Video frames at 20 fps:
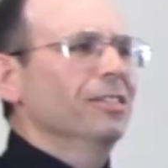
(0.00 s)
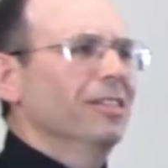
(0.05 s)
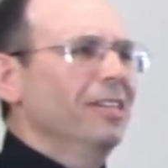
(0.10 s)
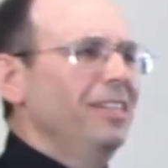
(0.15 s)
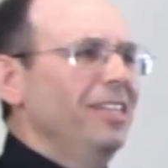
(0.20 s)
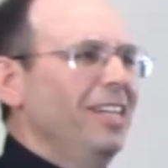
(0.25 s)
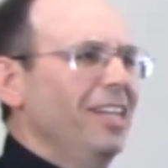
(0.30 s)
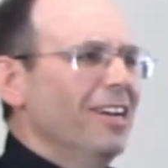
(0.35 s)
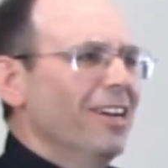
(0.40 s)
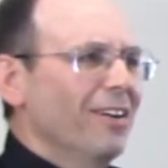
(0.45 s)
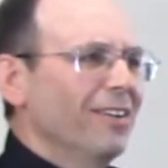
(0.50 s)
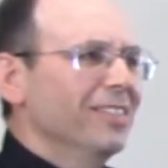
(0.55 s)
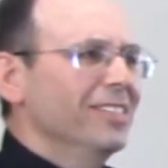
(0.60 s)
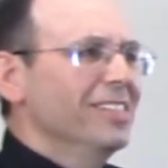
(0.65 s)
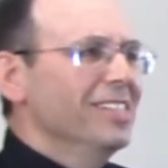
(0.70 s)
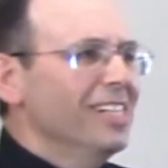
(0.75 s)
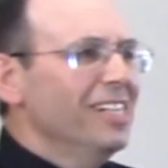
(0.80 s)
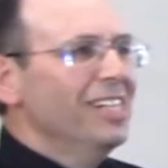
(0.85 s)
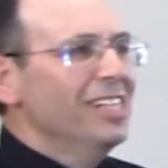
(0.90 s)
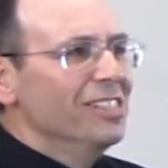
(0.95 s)

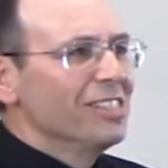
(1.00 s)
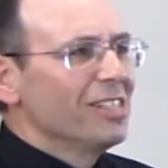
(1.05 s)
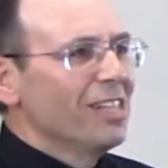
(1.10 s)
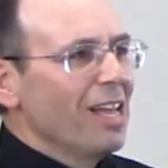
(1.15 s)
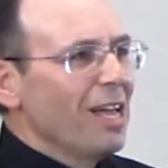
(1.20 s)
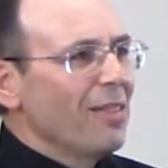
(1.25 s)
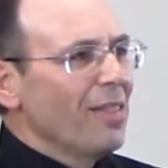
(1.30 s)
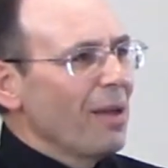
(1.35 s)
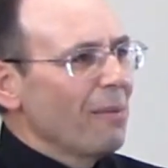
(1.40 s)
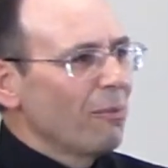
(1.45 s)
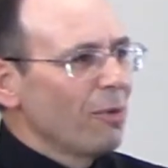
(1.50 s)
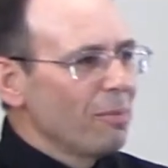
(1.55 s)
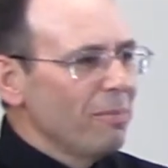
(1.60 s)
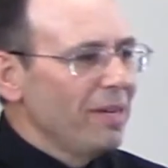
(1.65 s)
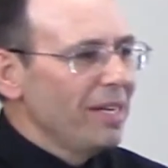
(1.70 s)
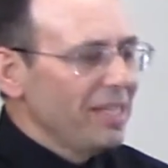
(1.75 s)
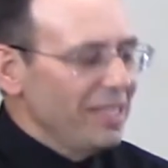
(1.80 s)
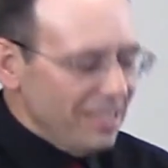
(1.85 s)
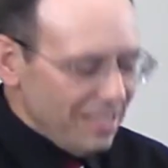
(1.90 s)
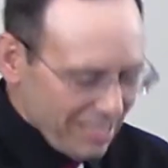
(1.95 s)
So that would
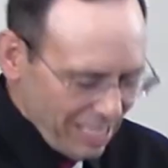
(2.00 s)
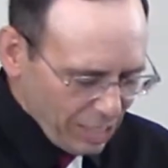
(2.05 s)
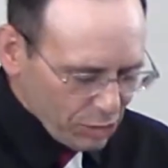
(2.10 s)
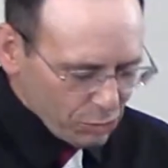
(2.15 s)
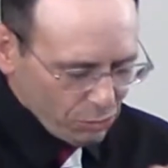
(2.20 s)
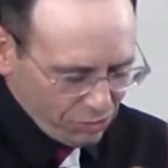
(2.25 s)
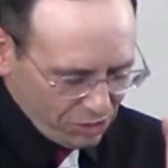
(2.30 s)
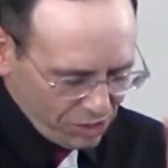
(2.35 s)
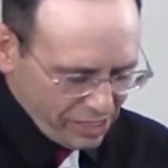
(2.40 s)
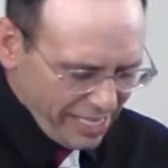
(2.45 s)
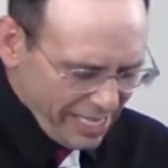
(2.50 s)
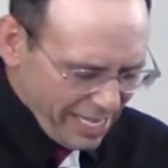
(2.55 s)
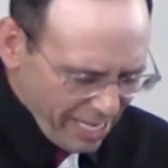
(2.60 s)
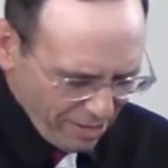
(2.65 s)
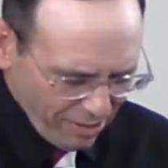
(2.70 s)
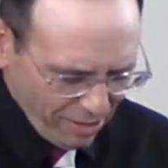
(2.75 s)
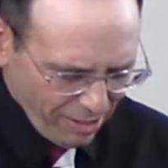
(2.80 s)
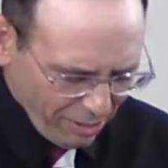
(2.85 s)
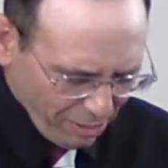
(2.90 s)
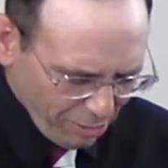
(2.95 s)
be, as we'll see
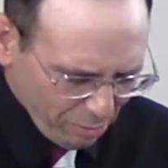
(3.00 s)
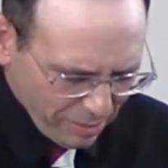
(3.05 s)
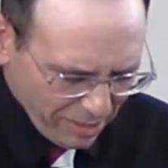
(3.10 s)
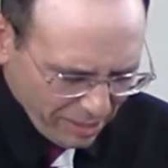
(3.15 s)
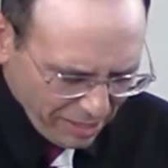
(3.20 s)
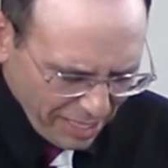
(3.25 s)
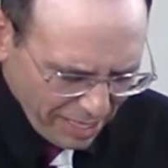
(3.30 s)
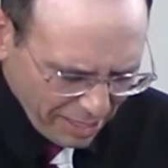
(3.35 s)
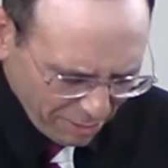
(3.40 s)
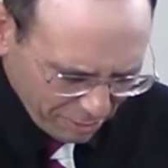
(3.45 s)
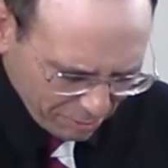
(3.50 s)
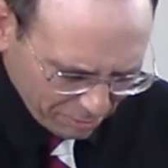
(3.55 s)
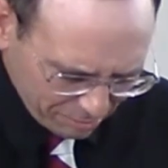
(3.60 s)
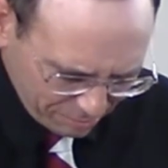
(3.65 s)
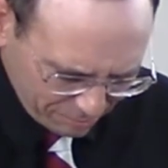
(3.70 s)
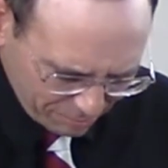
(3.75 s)
here a little bit later.